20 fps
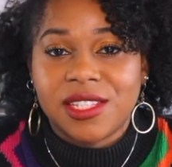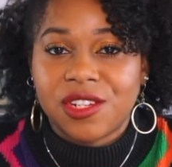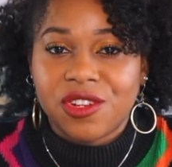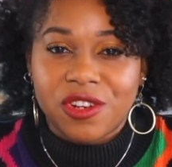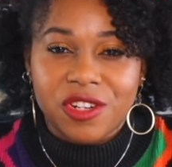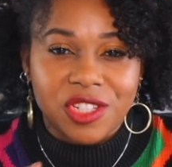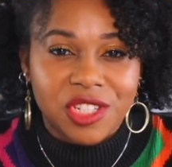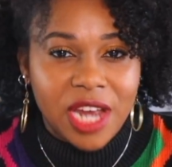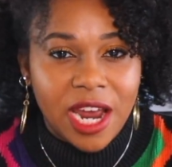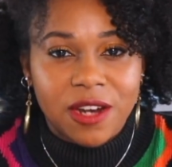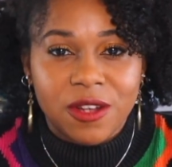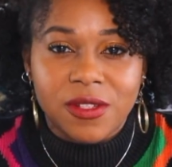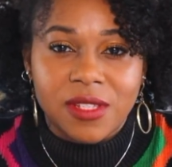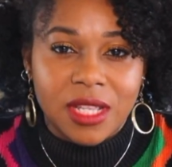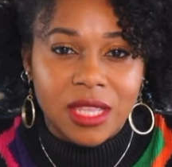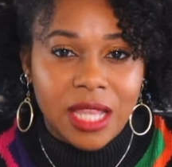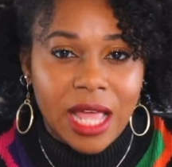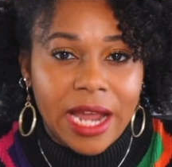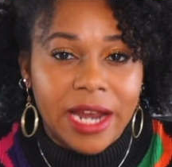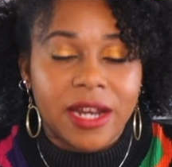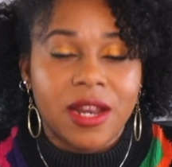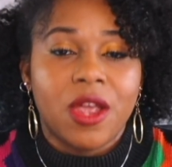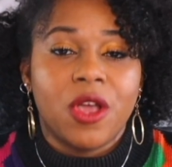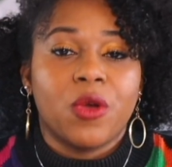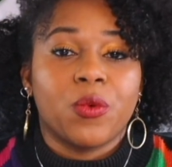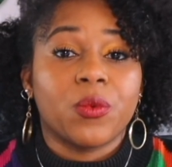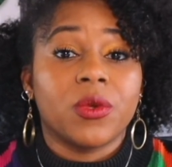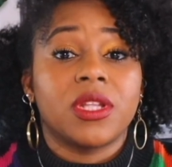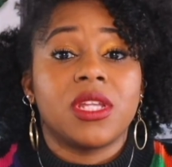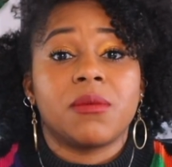in your shadows and light
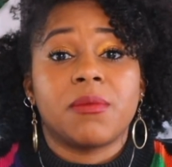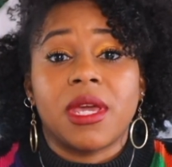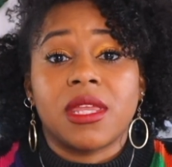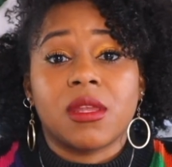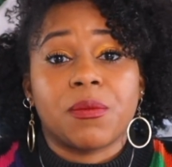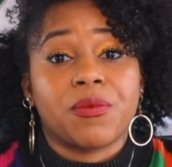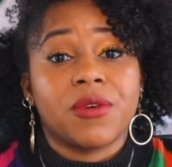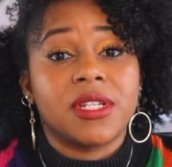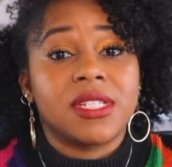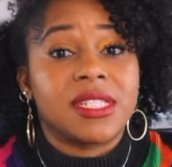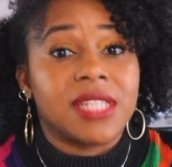really make the prints